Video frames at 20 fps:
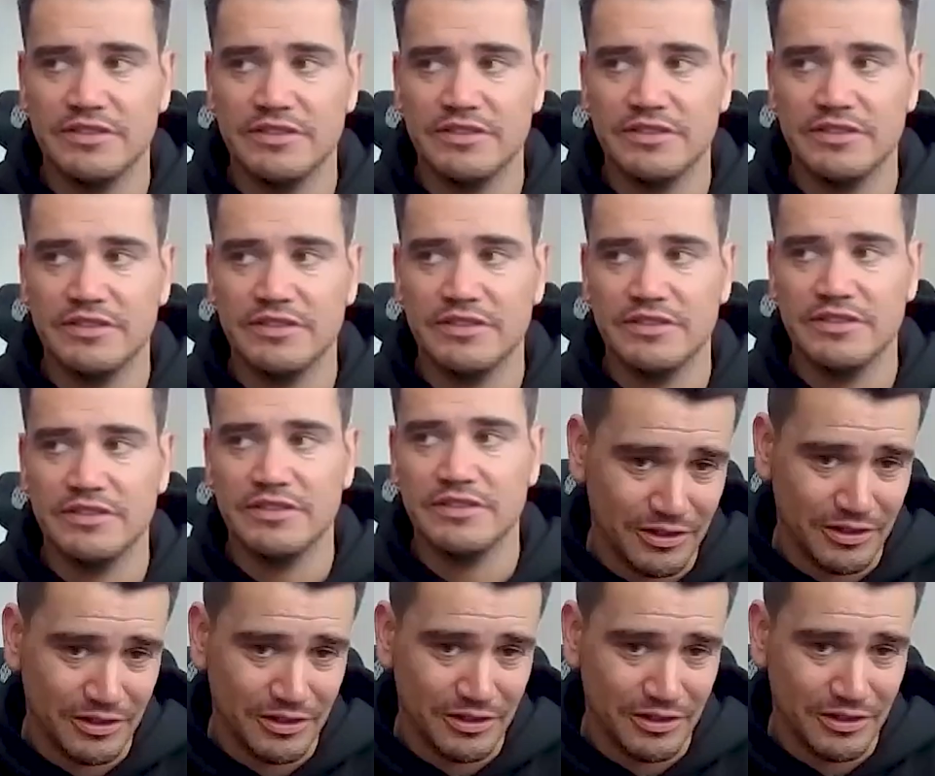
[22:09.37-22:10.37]
We have
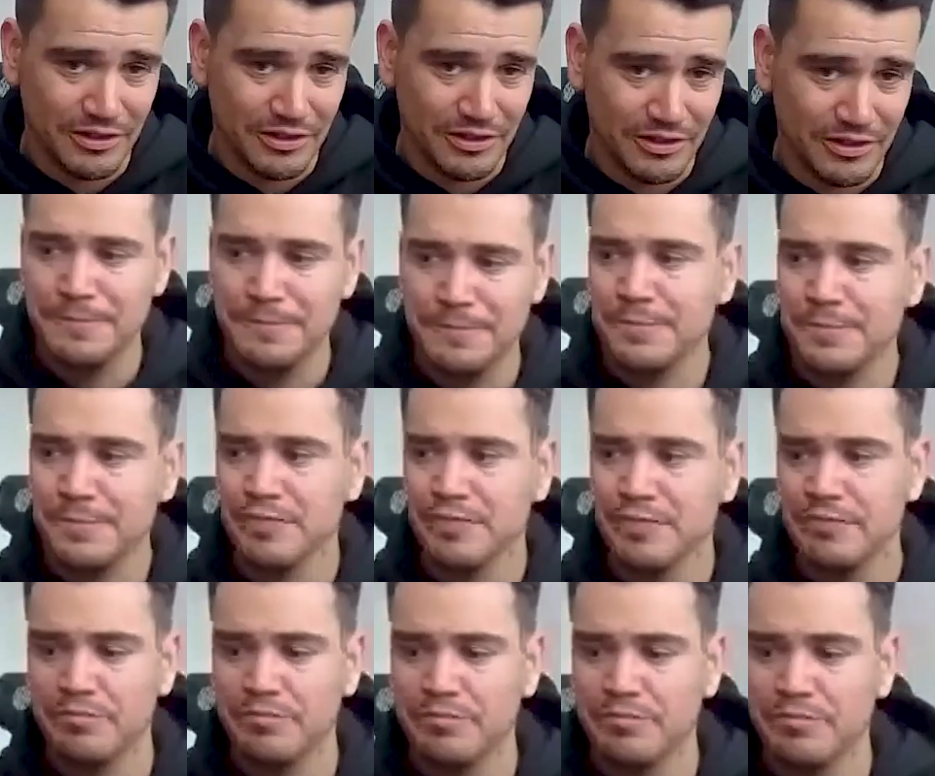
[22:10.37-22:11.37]
partners,
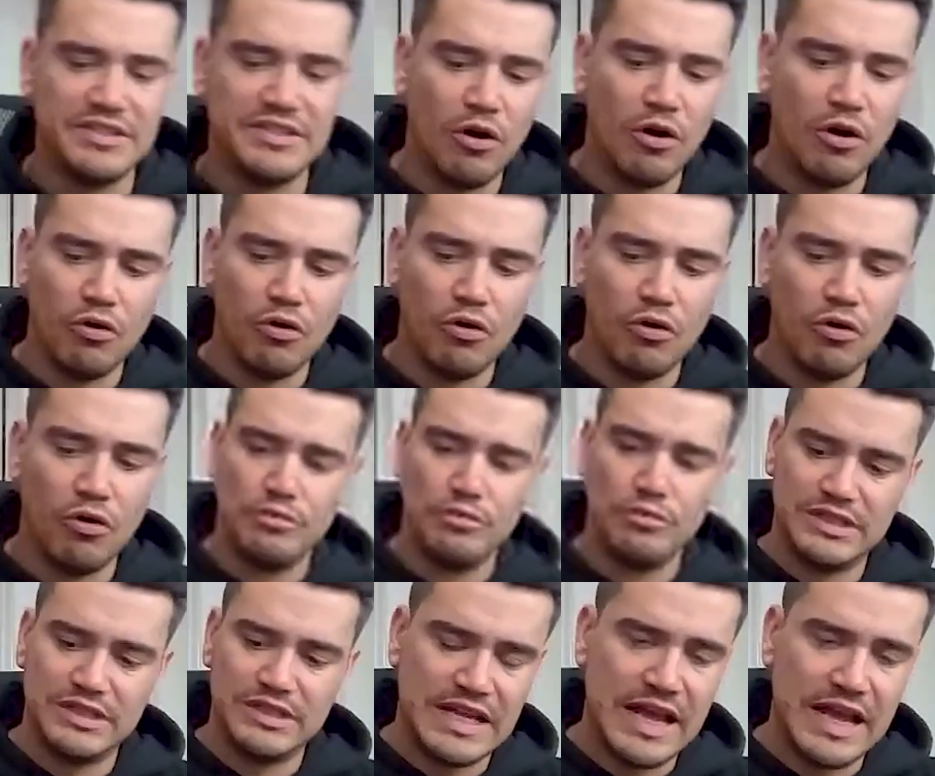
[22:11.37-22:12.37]
but these are all
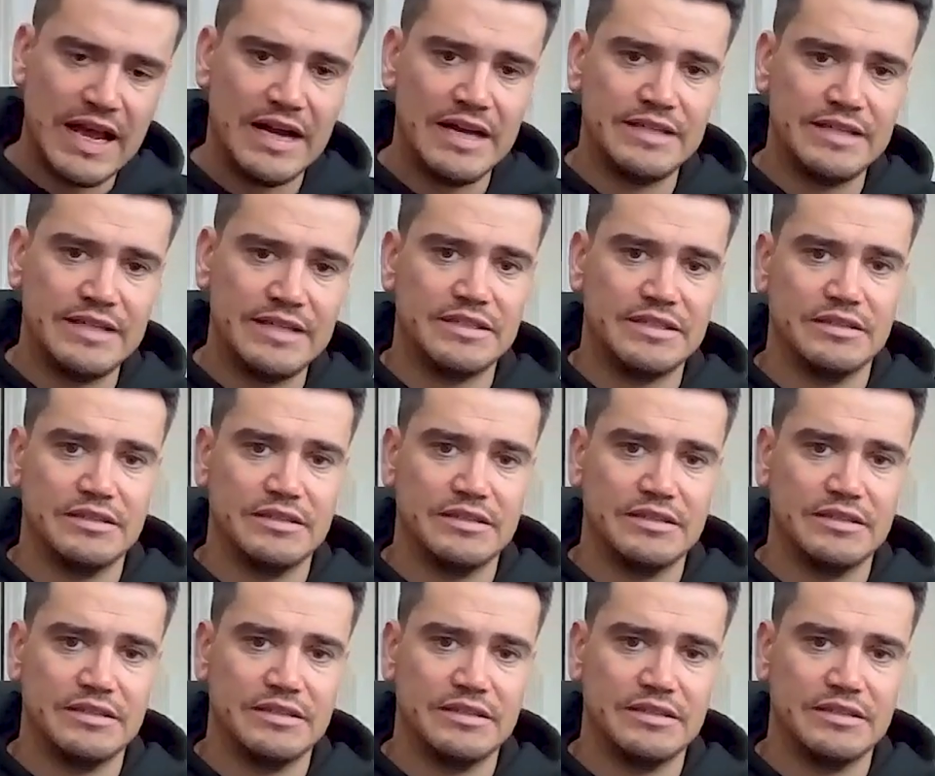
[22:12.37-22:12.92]
sales